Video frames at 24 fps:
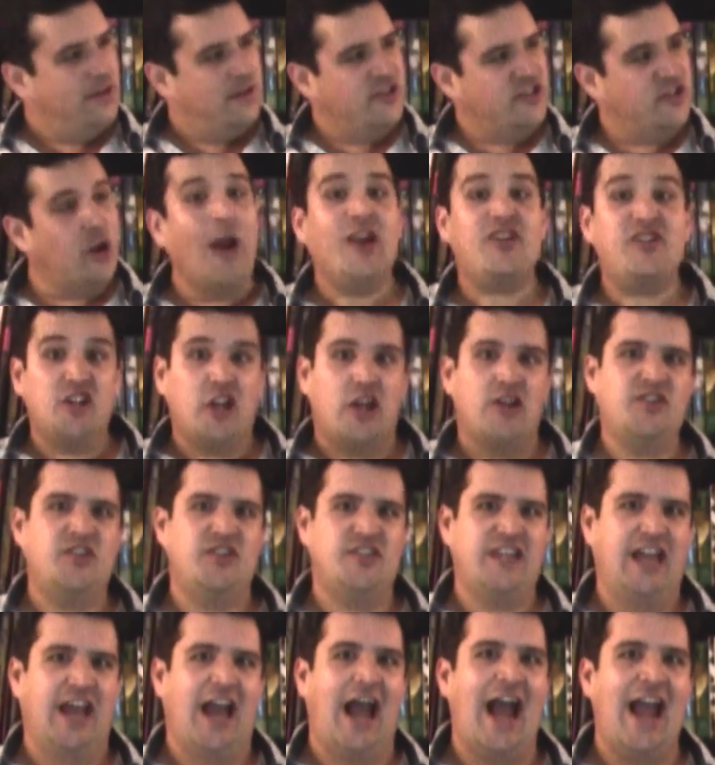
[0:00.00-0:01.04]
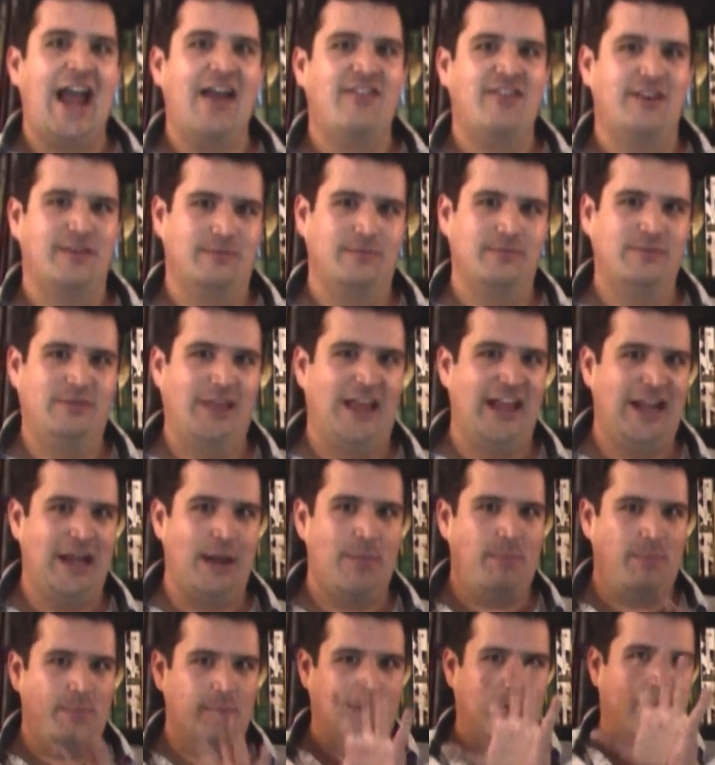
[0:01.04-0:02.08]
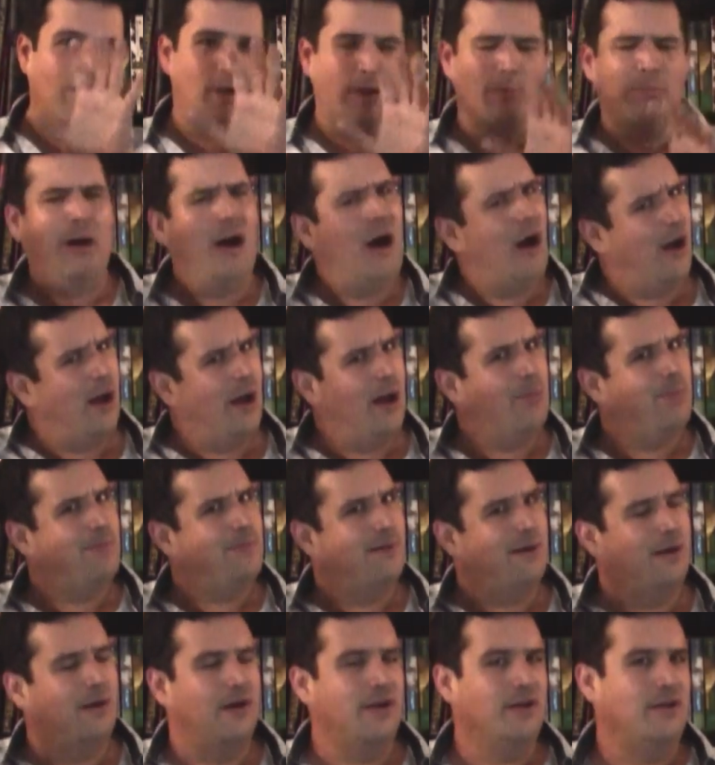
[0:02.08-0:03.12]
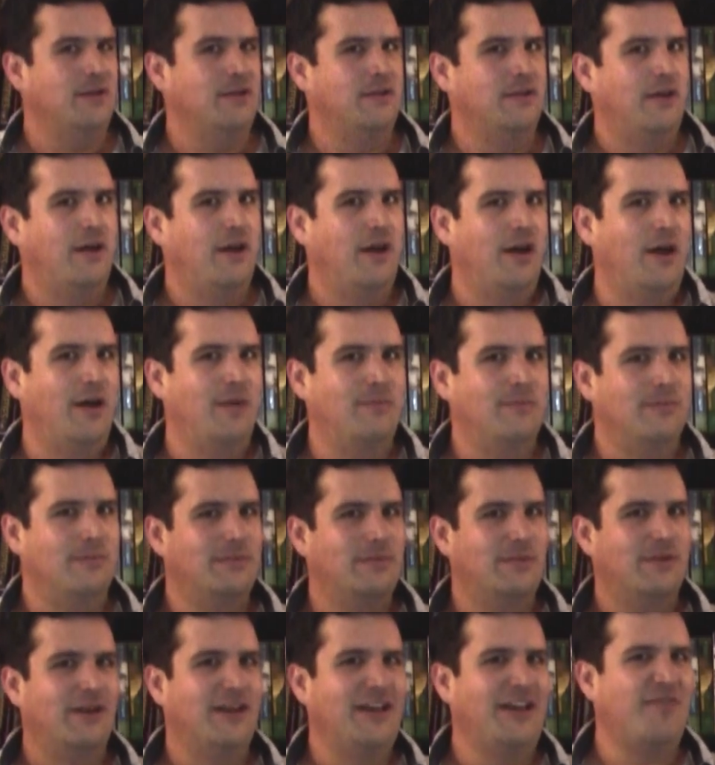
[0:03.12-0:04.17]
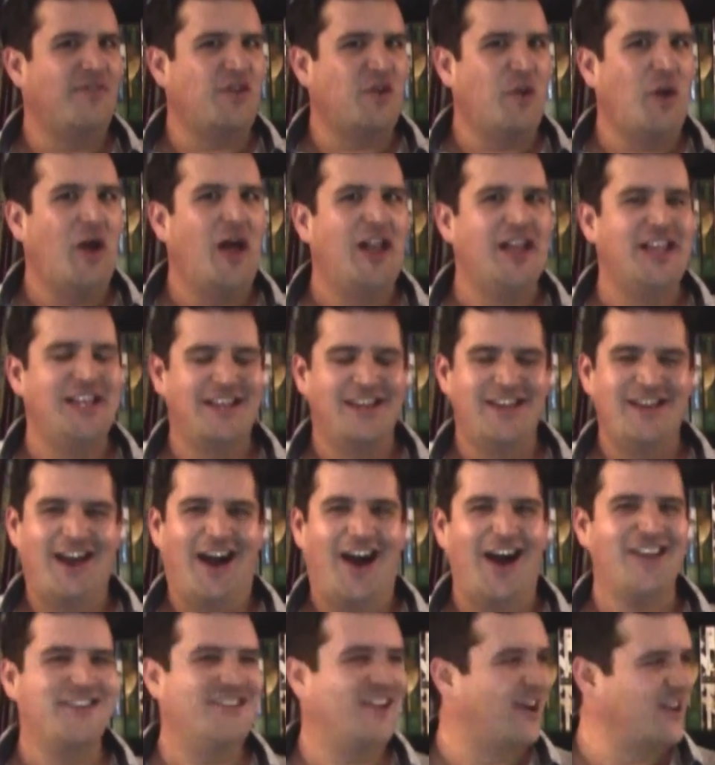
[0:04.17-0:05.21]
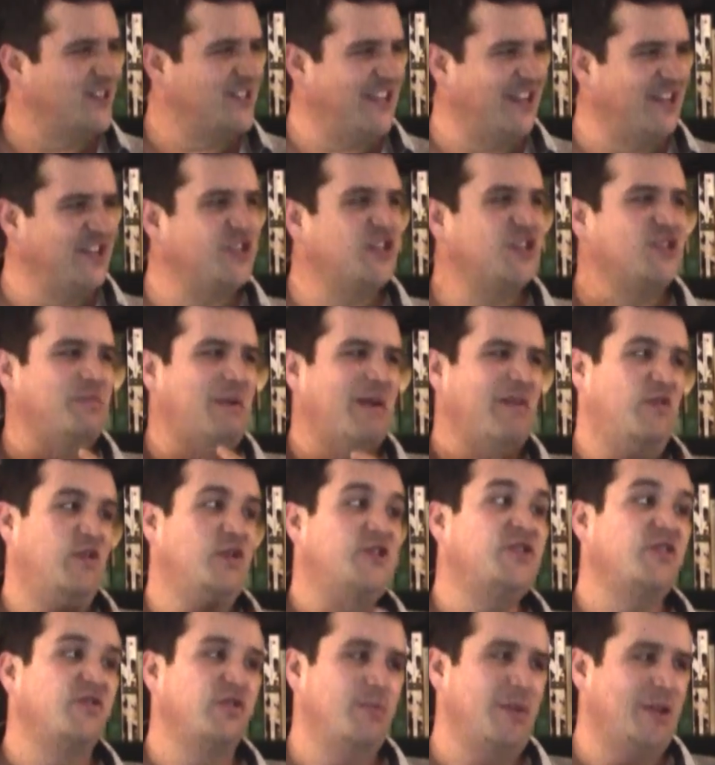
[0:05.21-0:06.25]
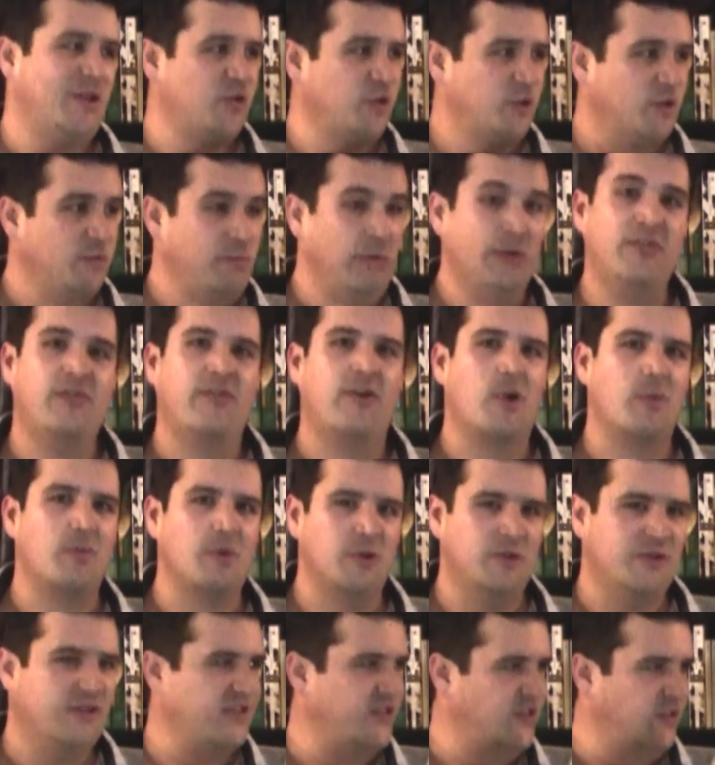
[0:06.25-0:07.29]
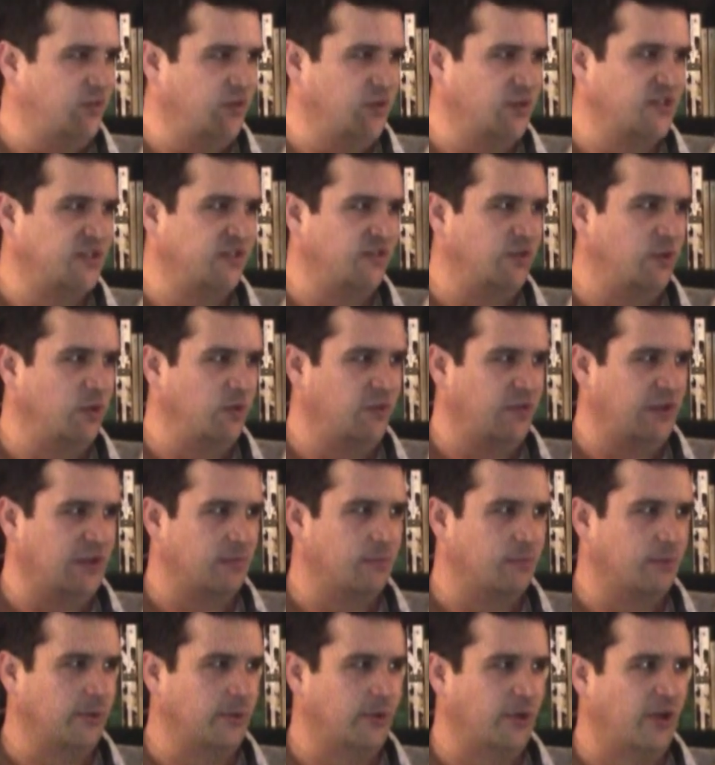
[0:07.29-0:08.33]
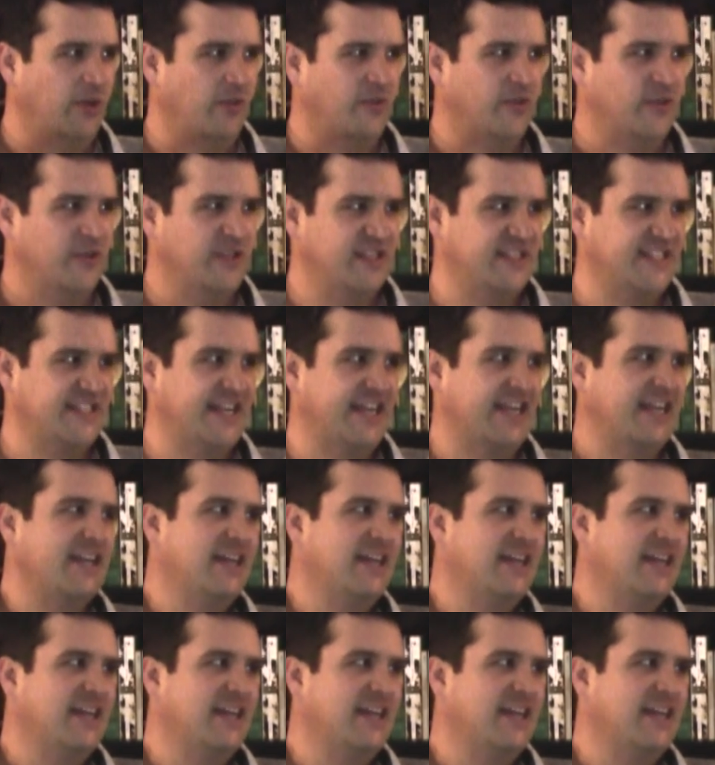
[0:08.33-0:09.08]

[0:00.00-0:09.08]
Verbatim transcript: So I should also say I have a leg up or a paw up on, um, a paw. if you will on dog sounds because my voiceover mentor is Bill Farmer, who does the voice of Goofy and Pluto for Disney.